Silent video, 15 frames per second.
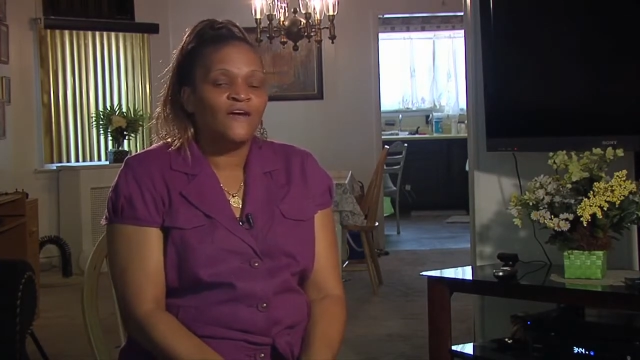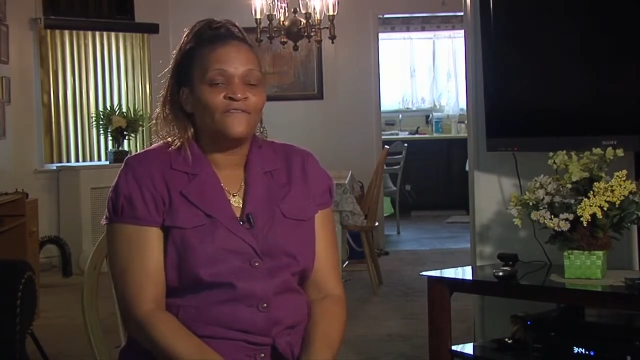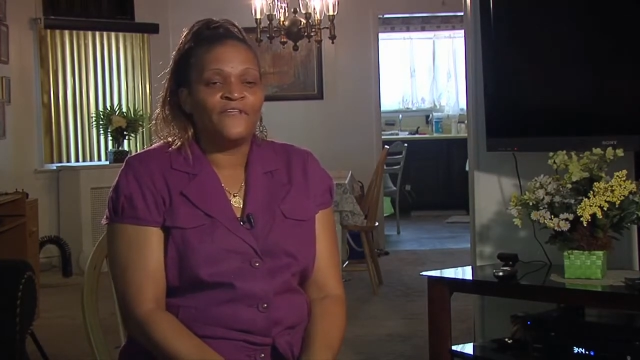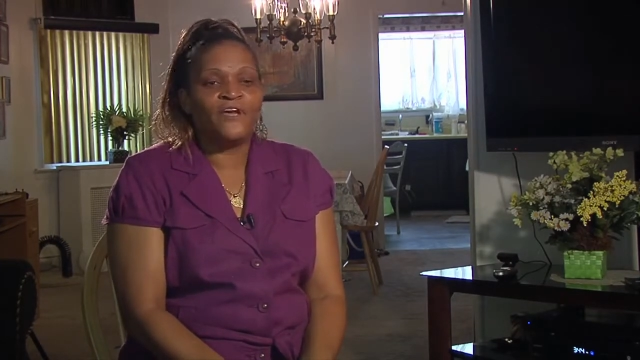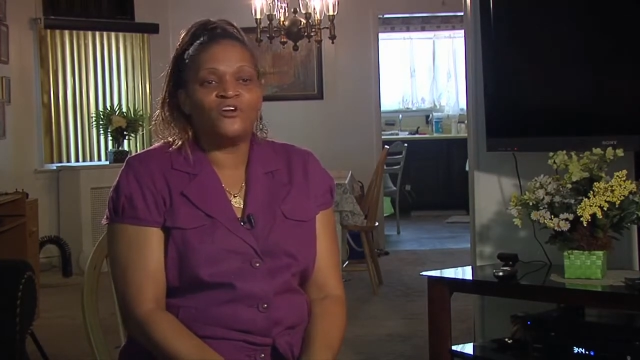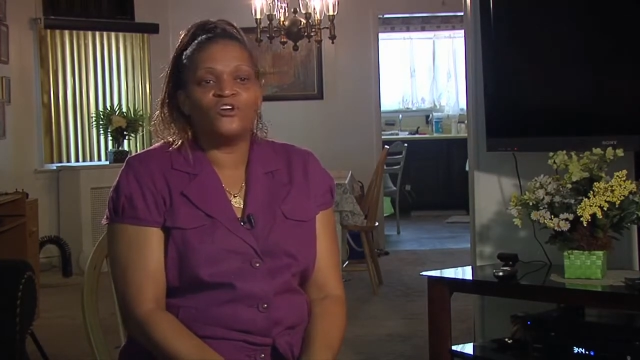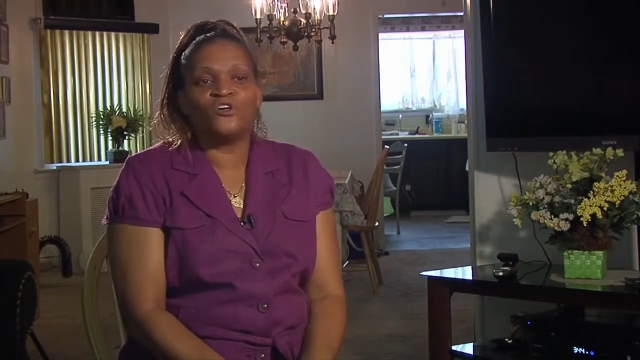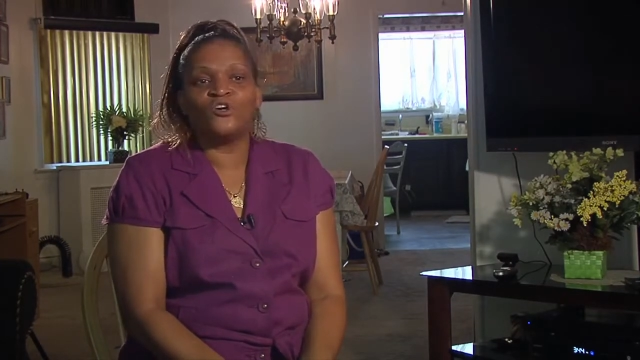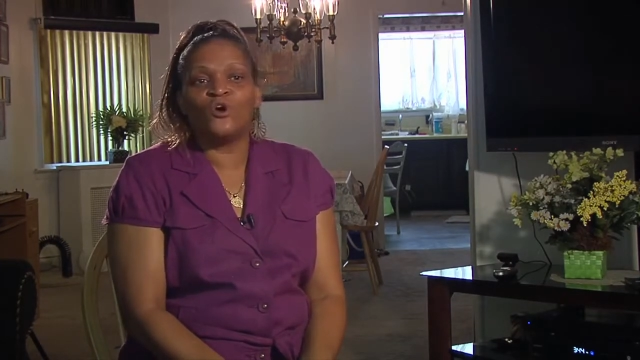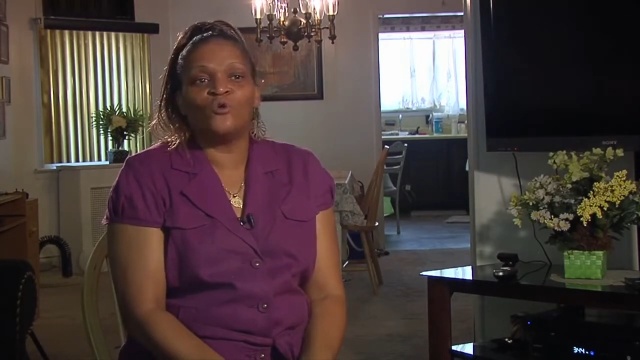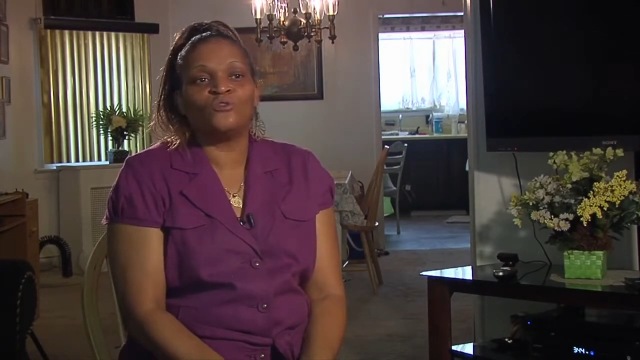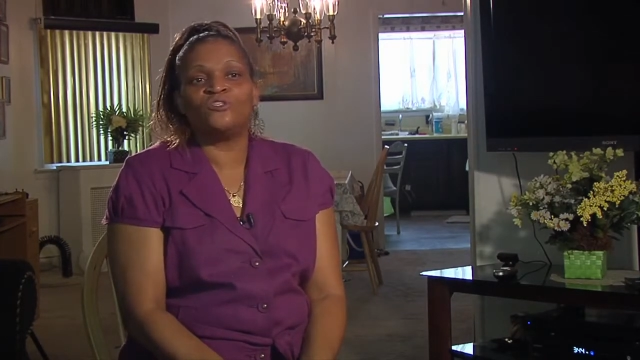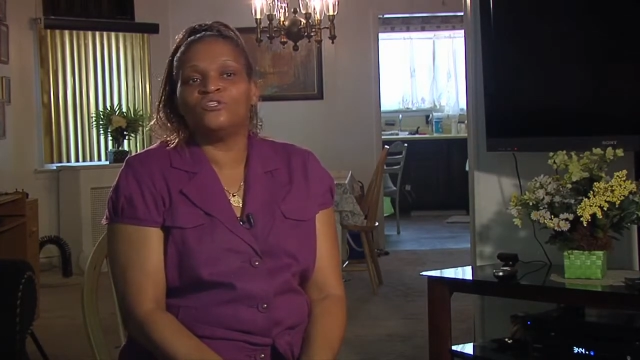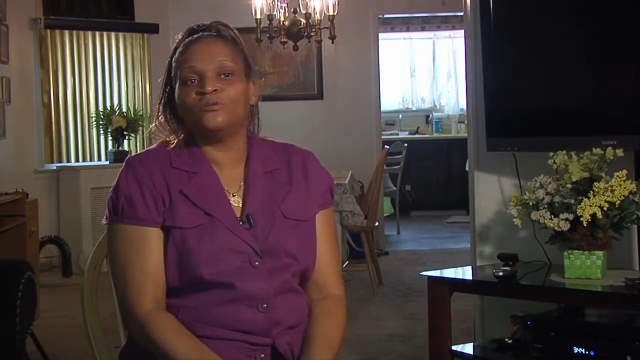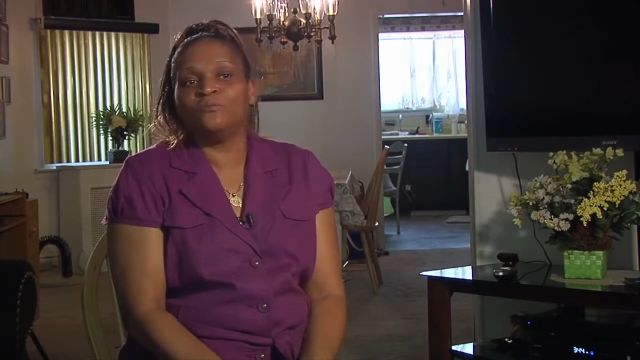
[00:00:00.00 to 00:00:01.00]
they could go
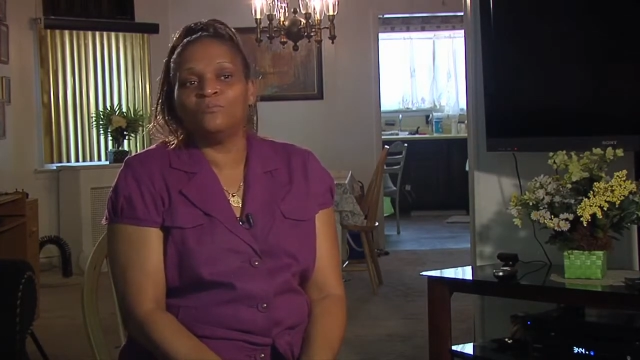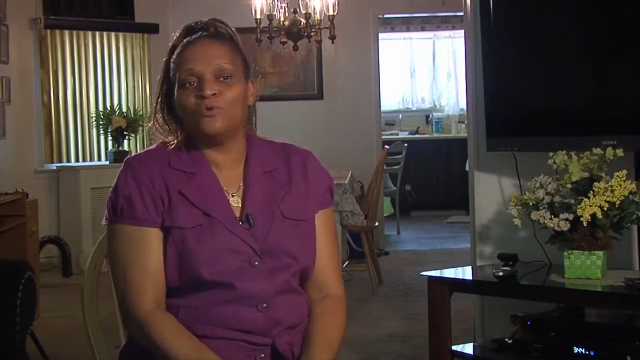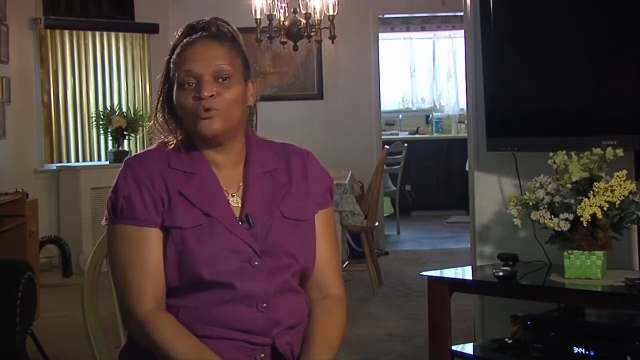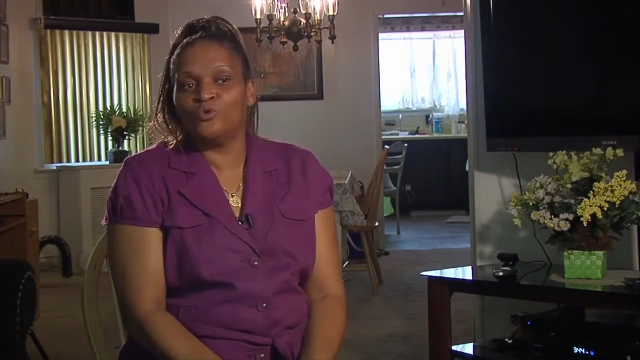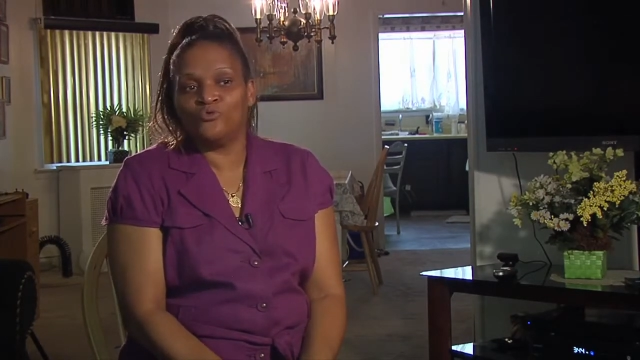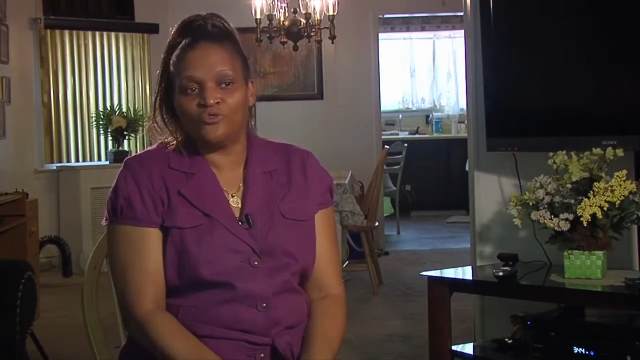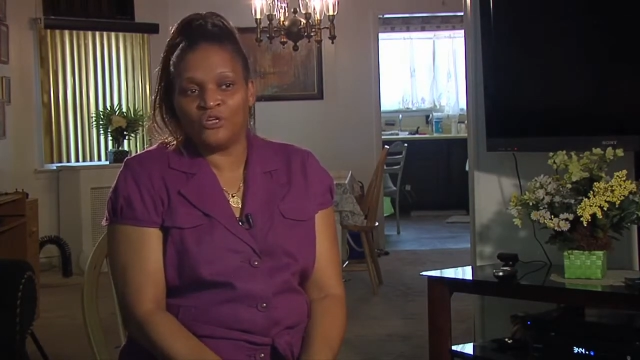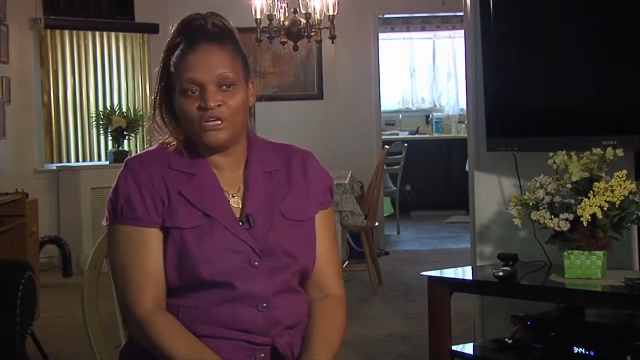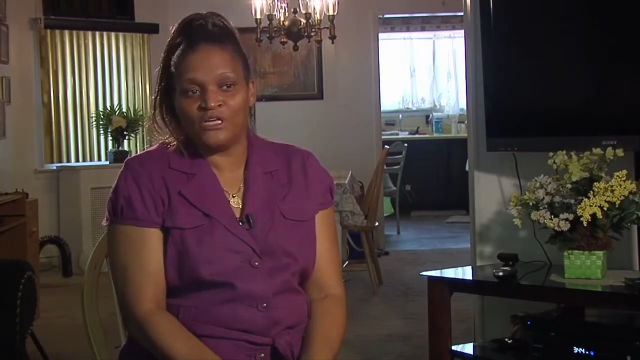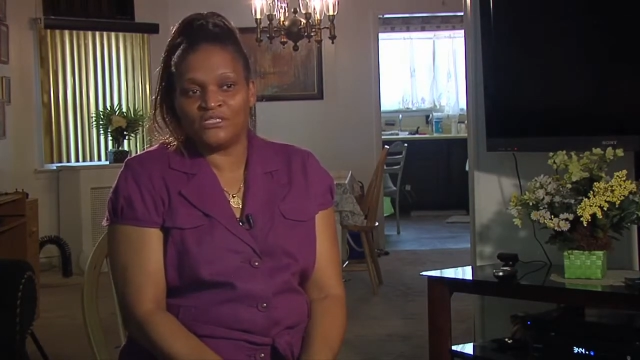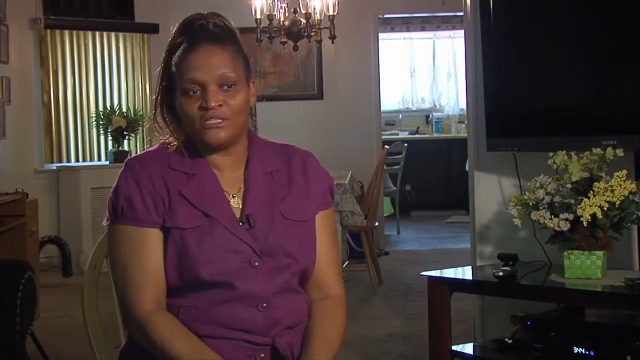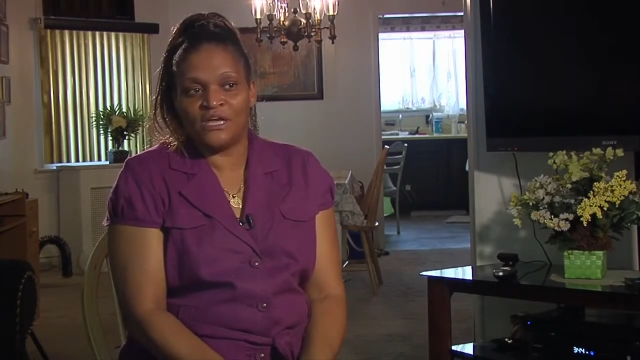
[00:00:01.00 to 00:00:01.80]
to the movies,